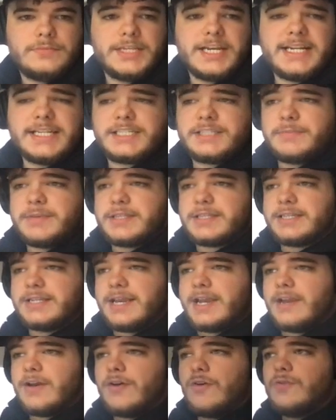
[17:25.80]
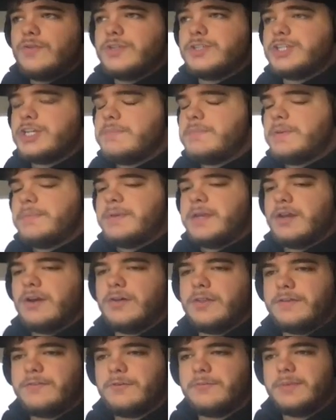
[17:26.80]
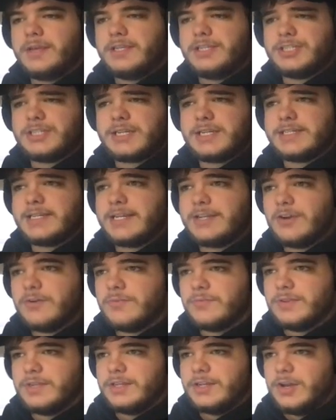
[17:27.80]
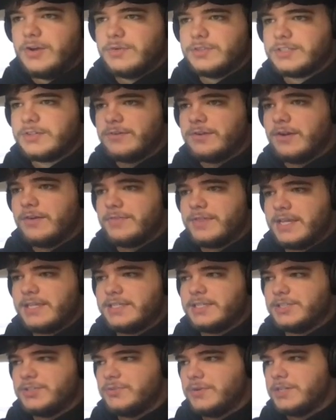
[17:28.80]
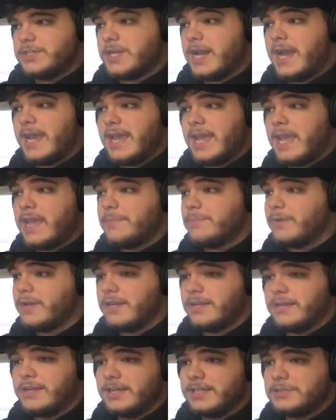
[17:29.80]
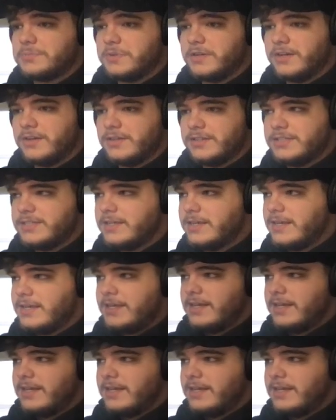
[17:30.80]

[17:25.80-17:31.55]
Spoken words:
Dennis Smith tonight. Only GPP only for me, just because I don't really know what's going on with that situation. I hate playing Knicks players.